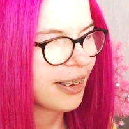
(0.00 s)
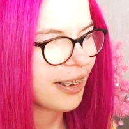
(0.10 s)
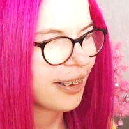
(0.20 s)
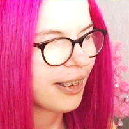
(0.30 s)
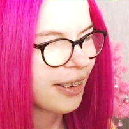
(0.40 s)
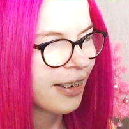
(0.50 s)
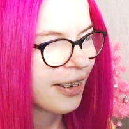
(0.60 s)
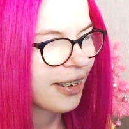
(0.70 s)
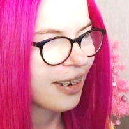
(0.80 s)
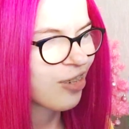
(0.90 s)

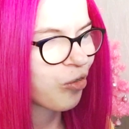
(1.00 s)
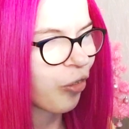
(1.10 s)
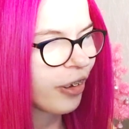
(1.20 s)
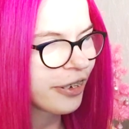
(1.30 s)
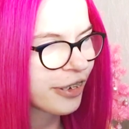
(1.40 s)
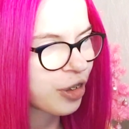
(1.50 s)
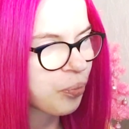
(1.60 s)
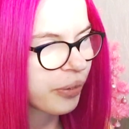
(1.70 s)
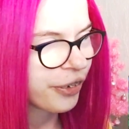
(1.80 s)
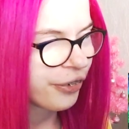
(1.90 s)
The water is
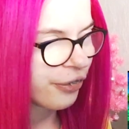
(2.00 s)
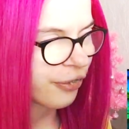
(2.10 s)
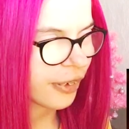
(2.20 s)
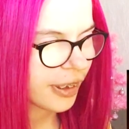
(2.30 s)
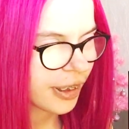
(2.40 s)
blue.